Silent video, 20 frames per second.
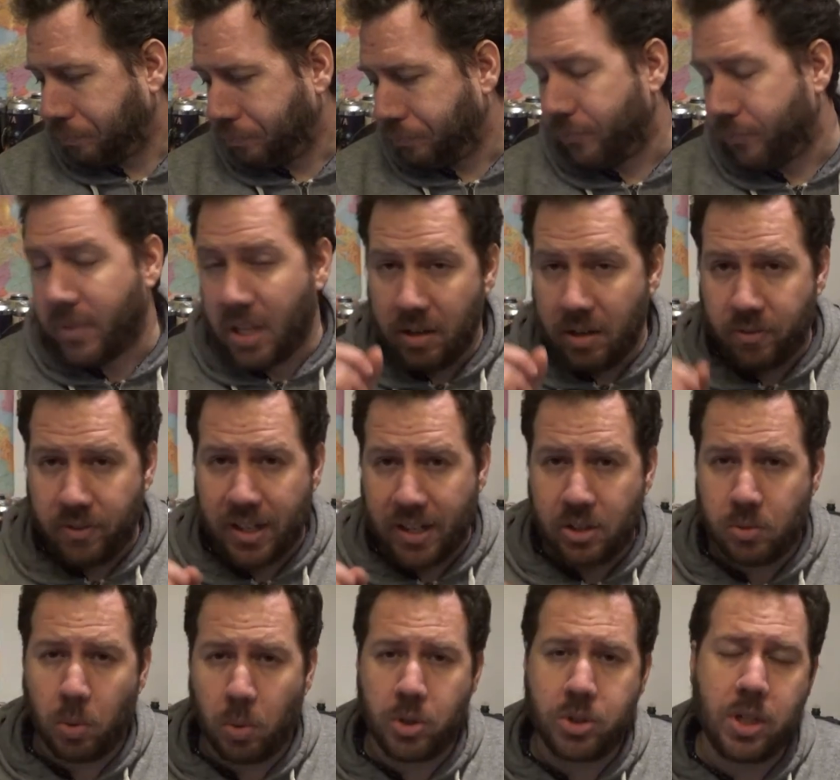
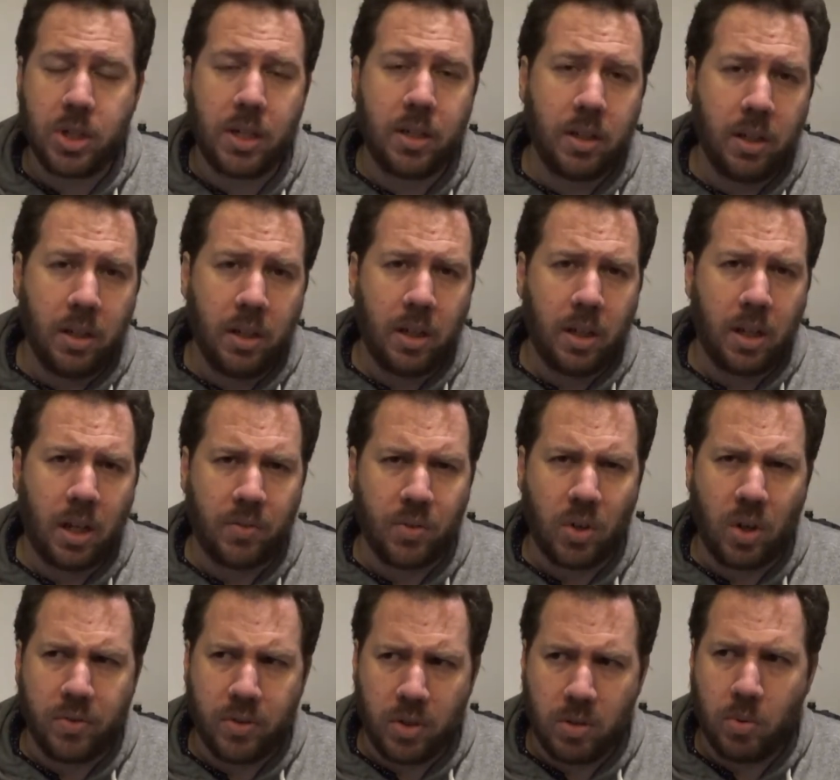Thanks for watching. I've
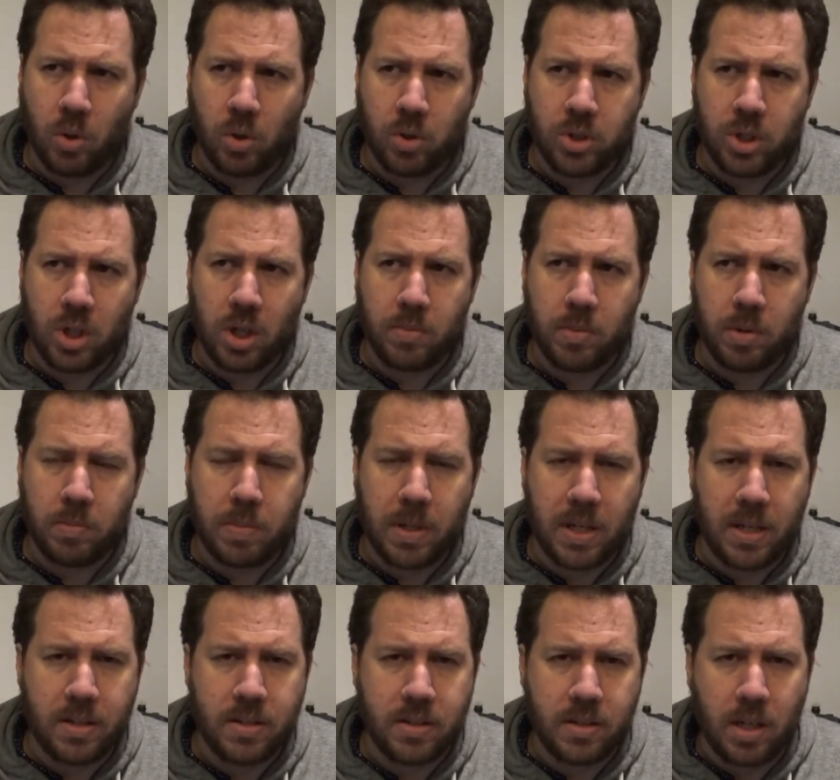got a few more German
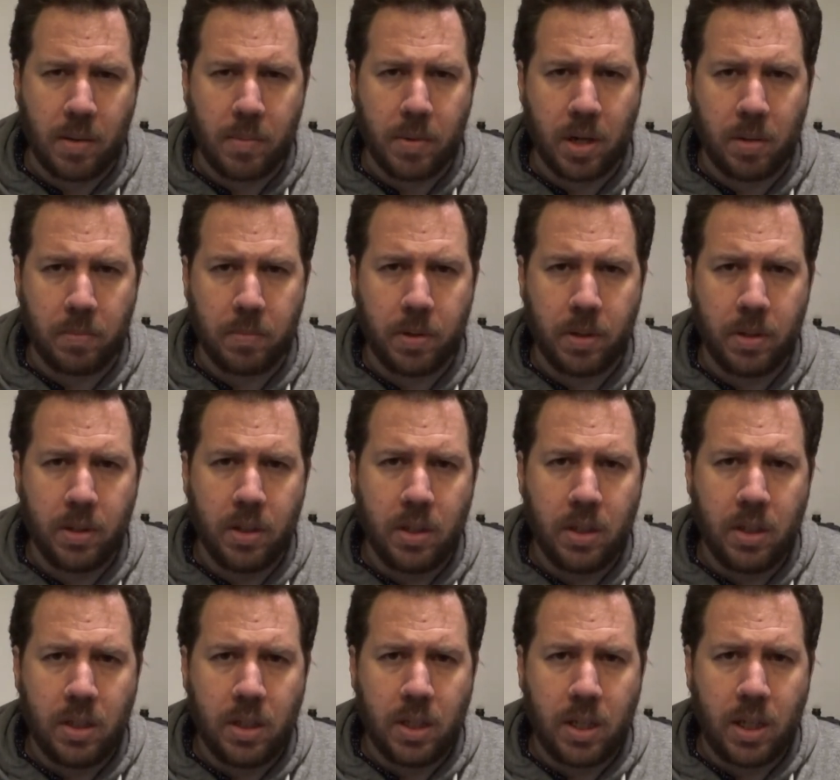beers coming up
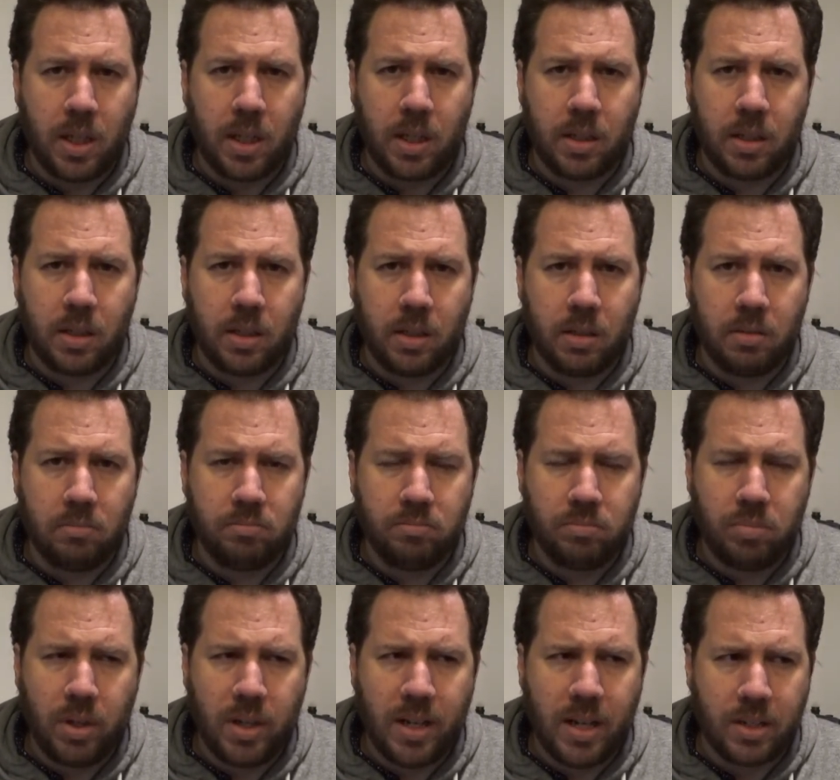in
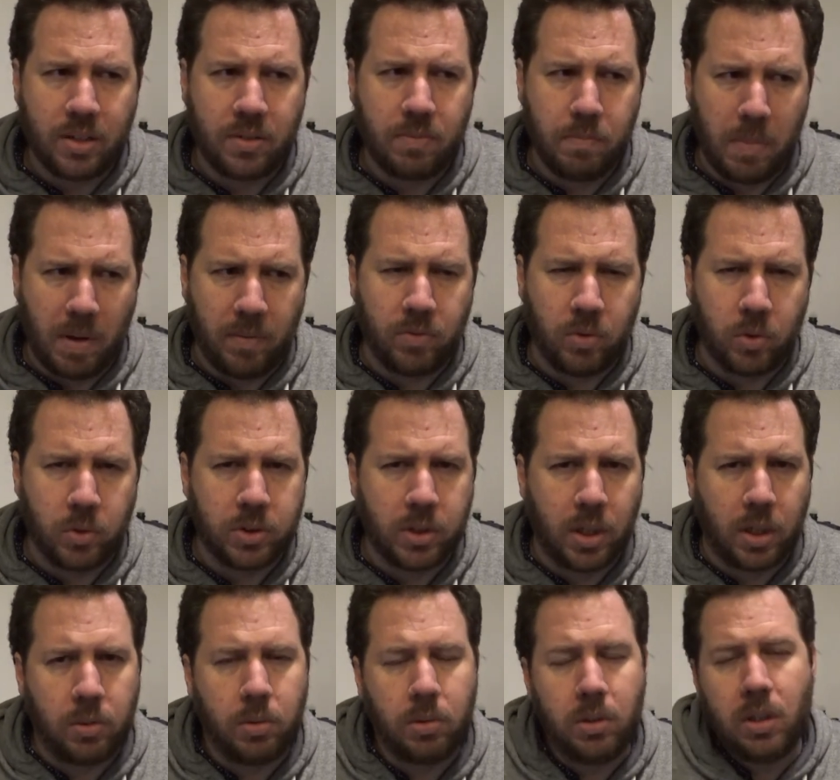next month or
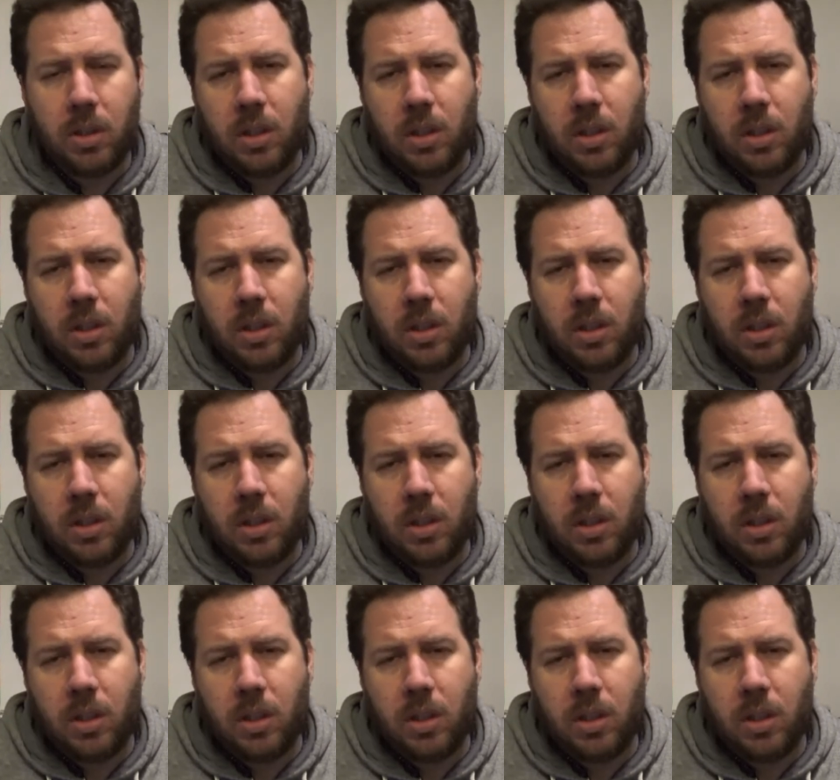so.